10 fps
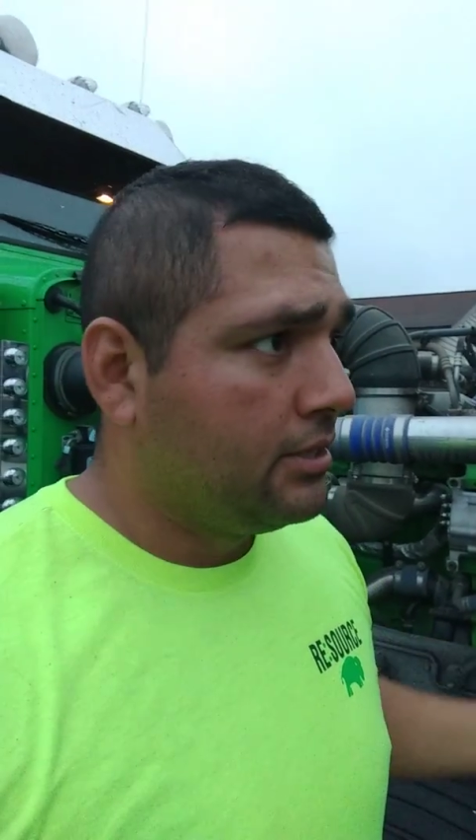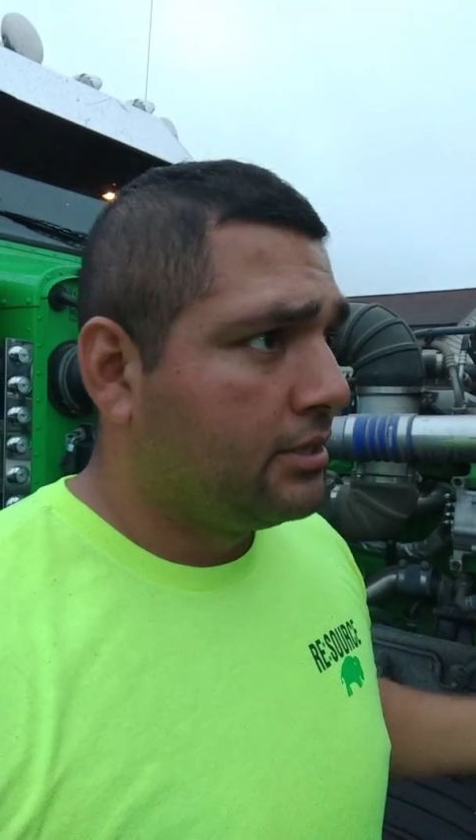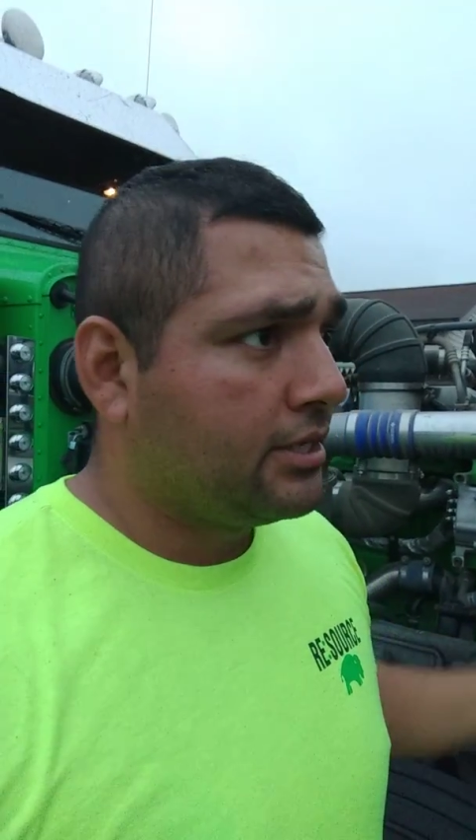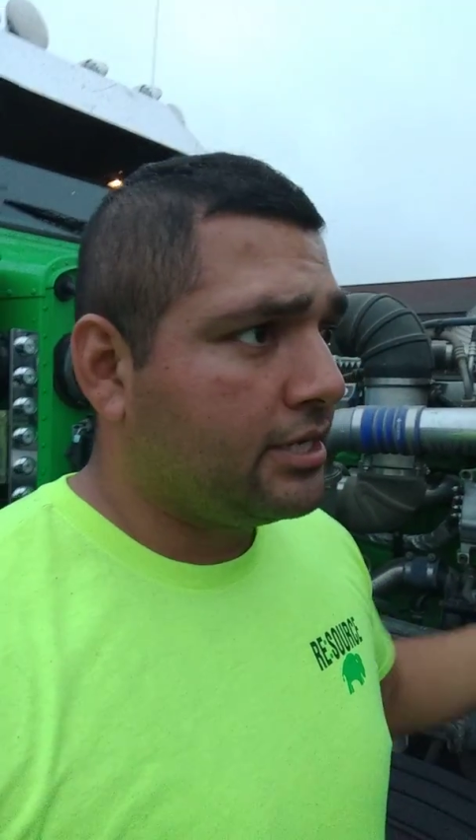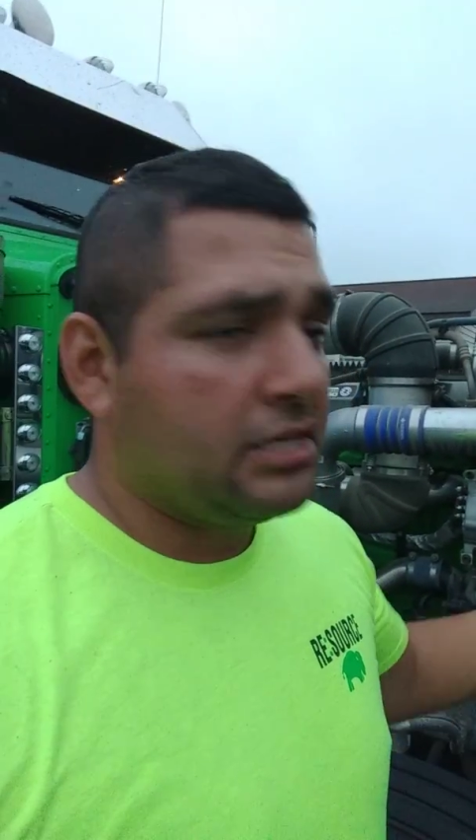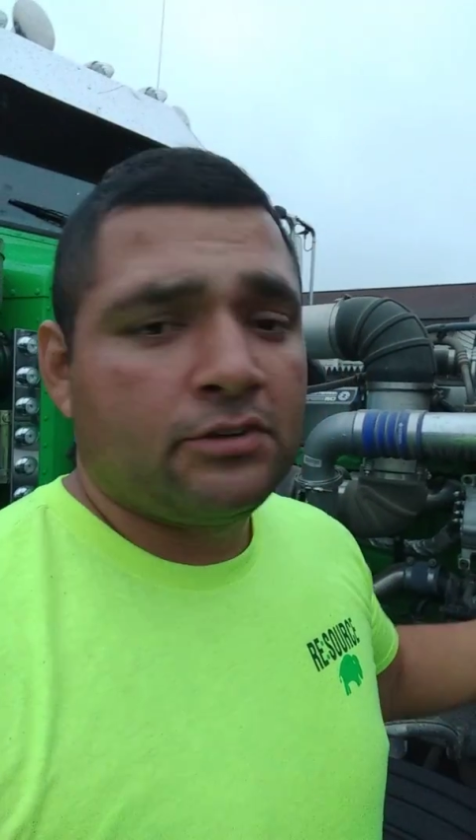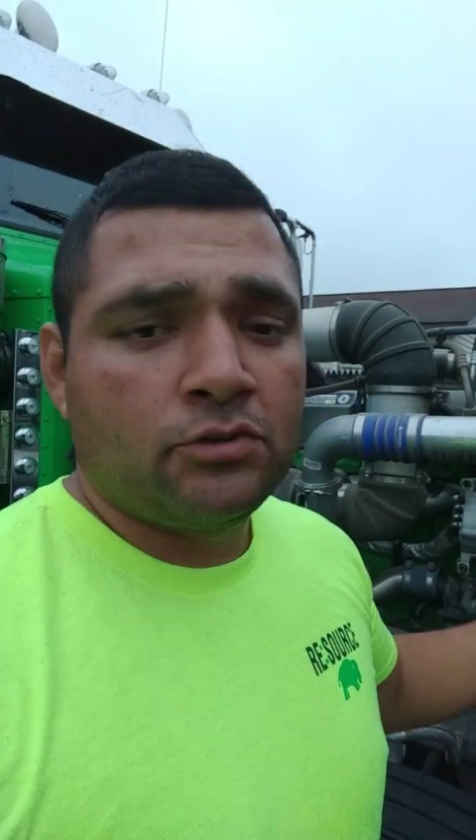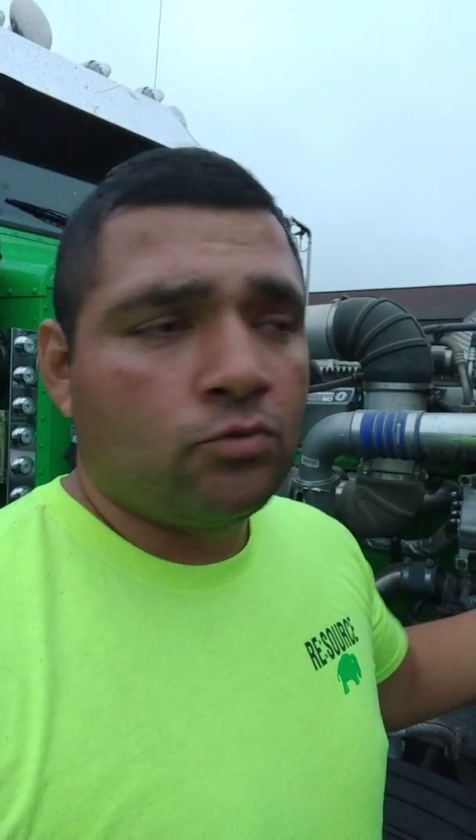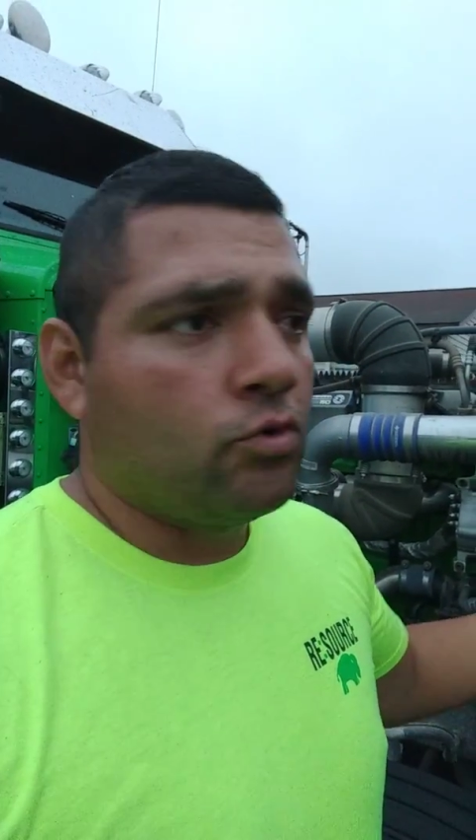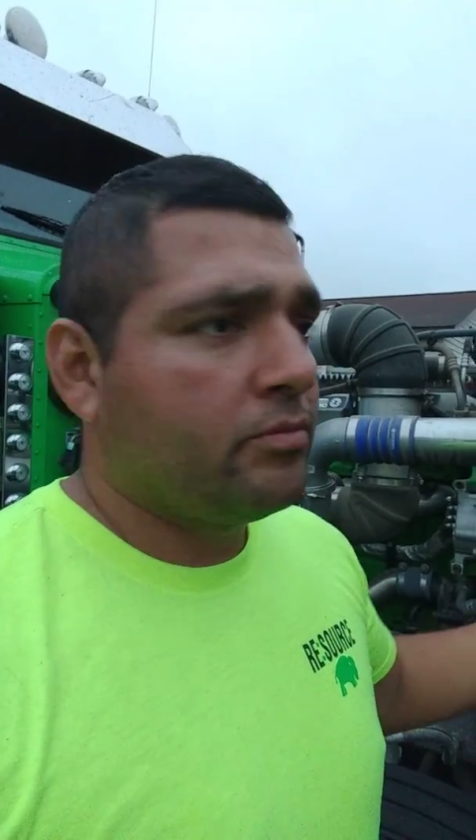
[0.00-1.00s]
Okay, give it a
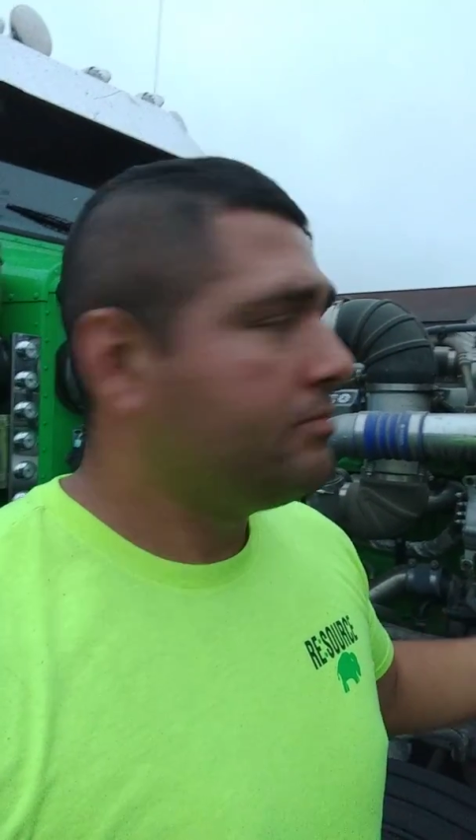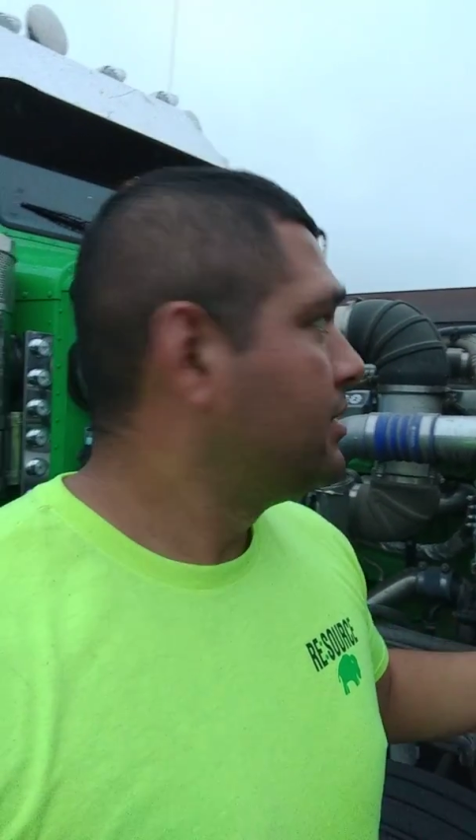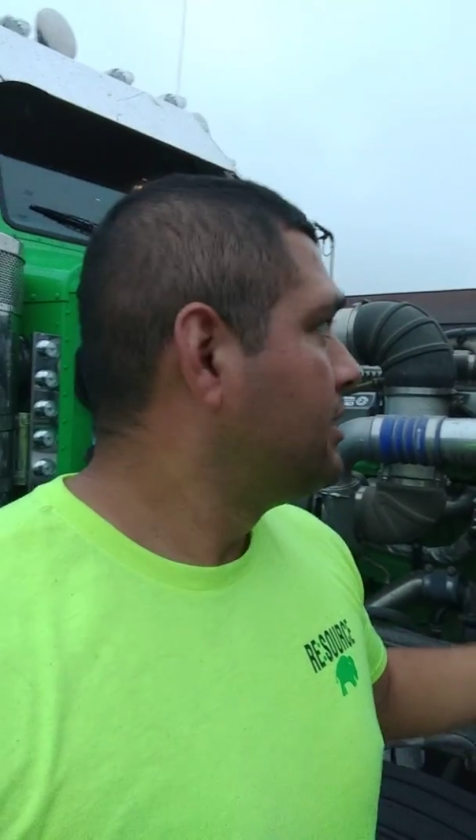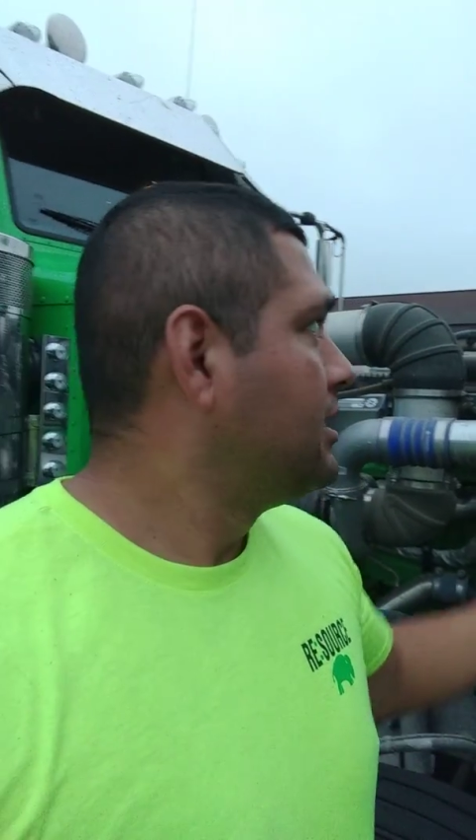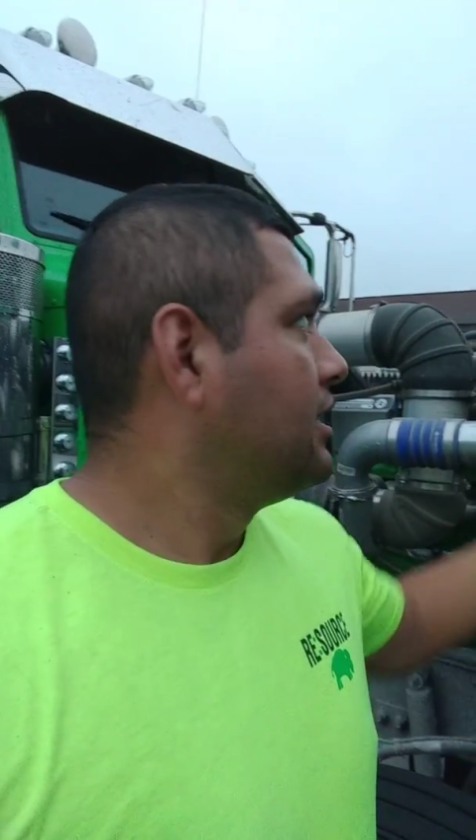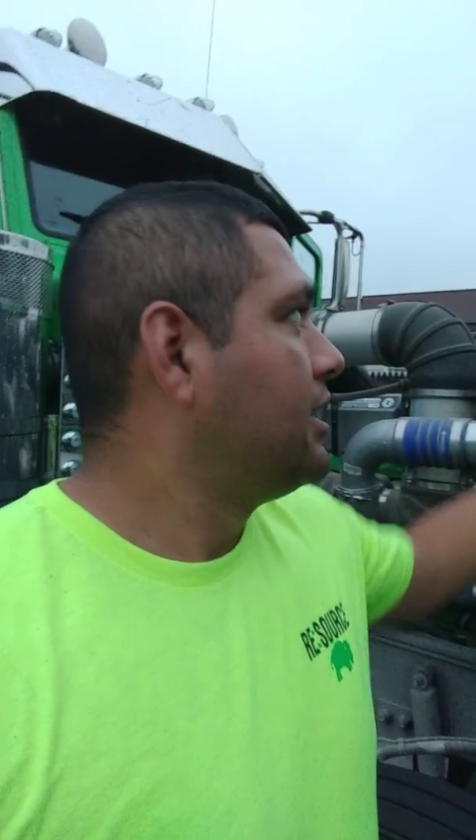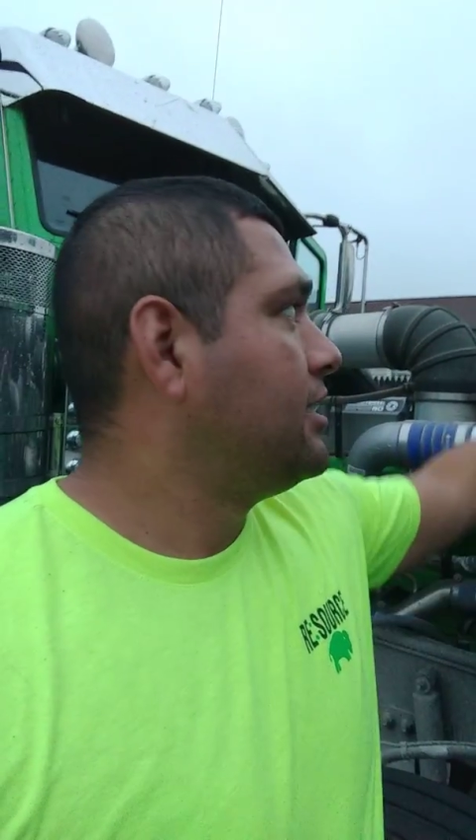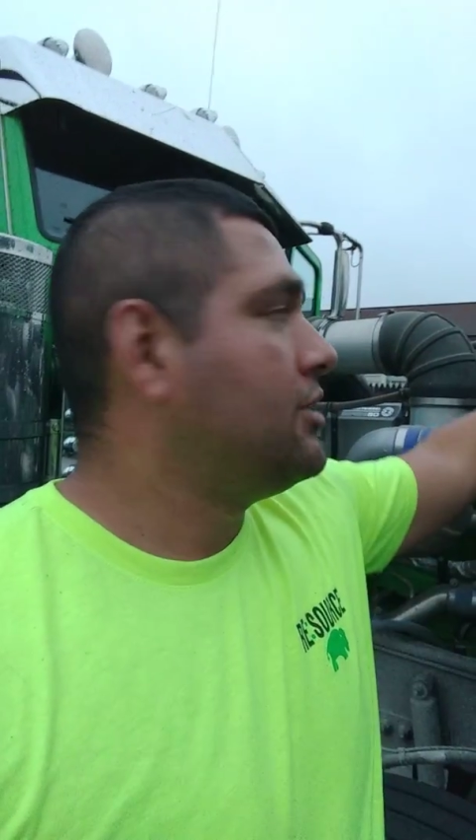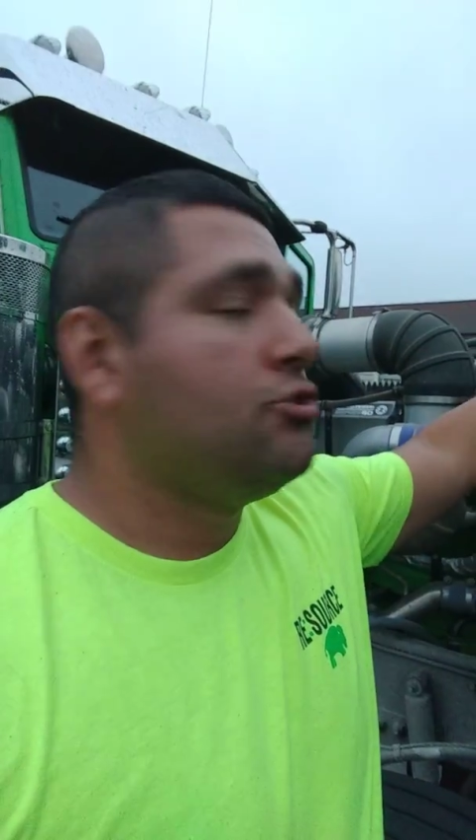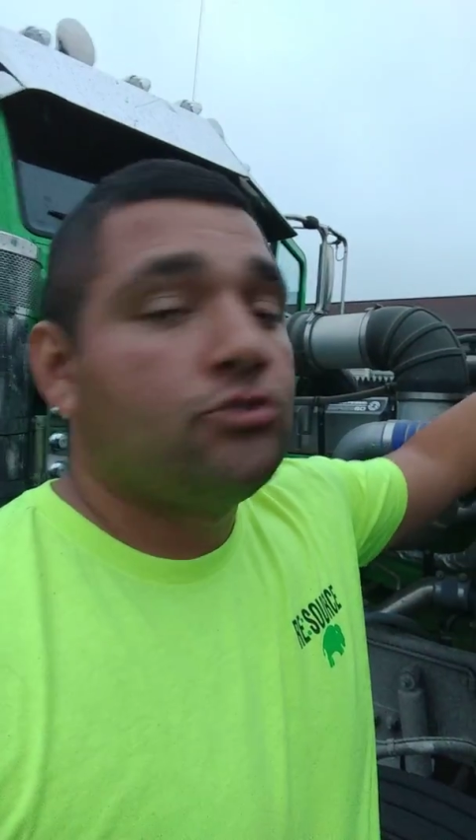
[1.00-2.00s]
good warm up, and
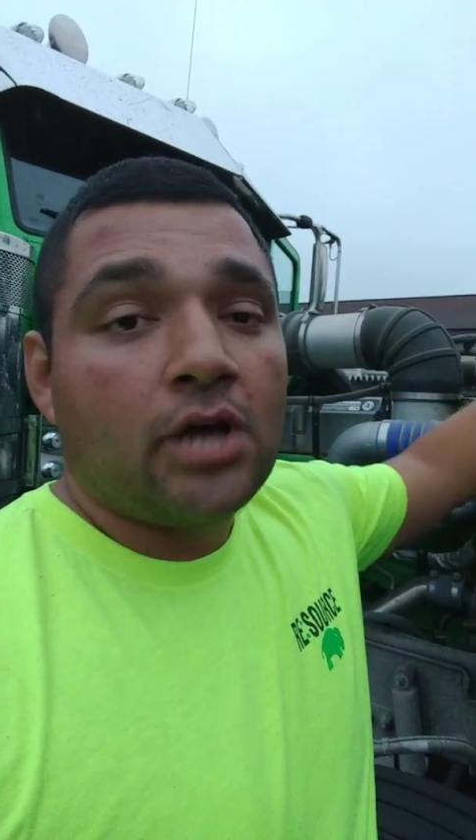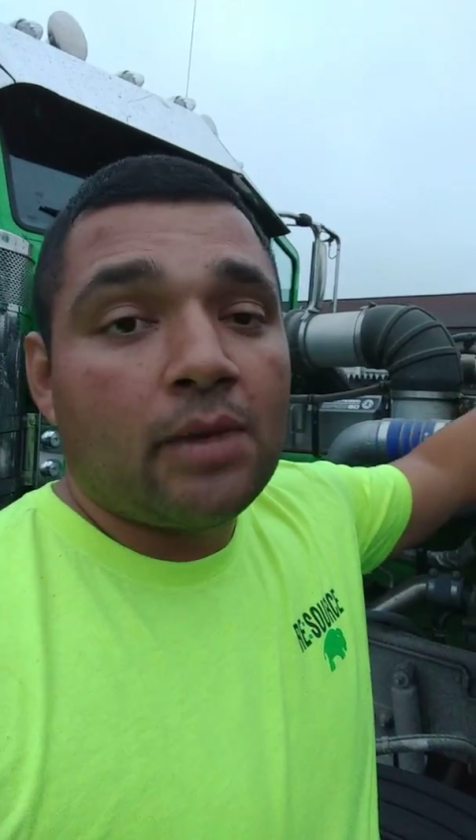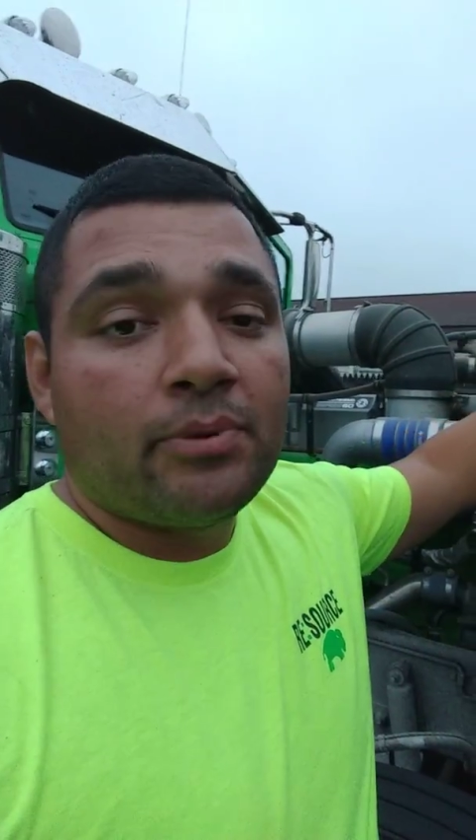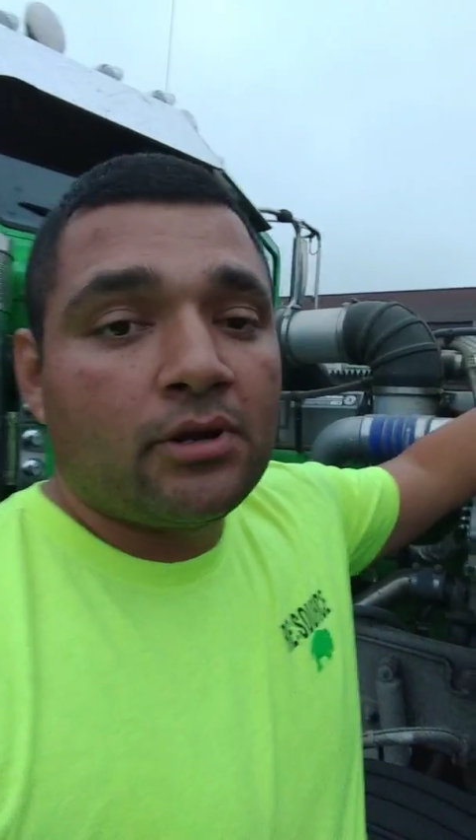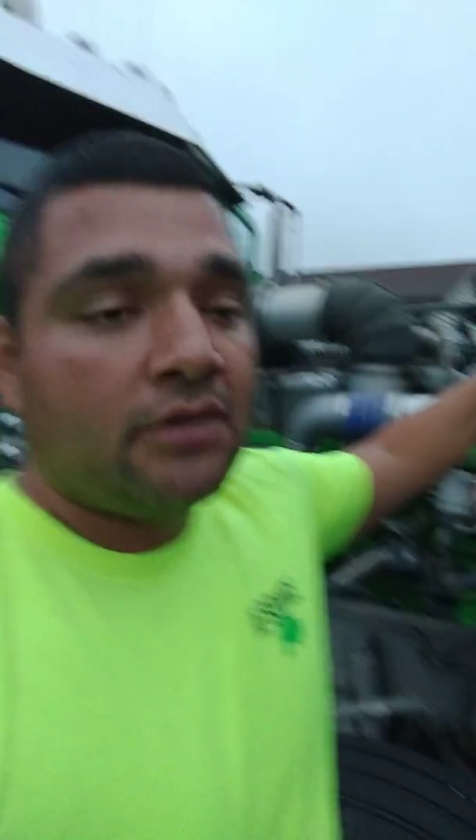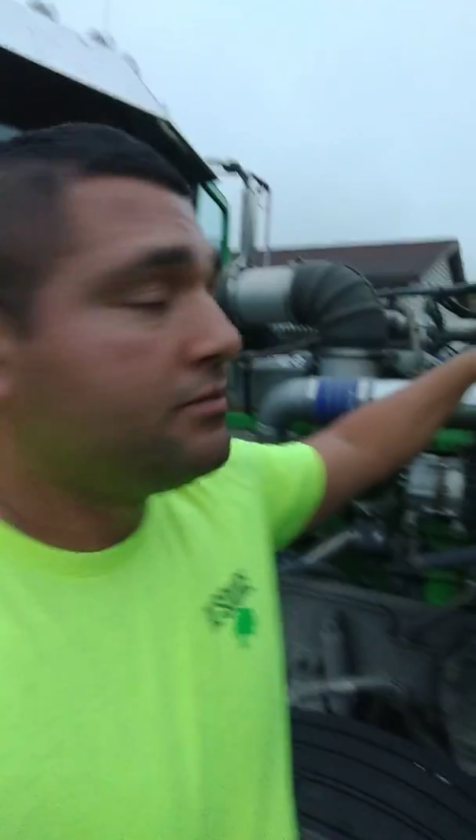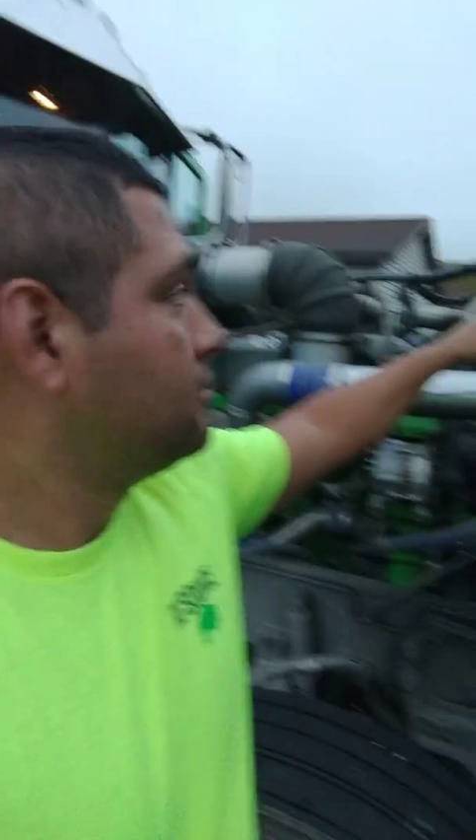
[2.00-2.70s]
then you top it off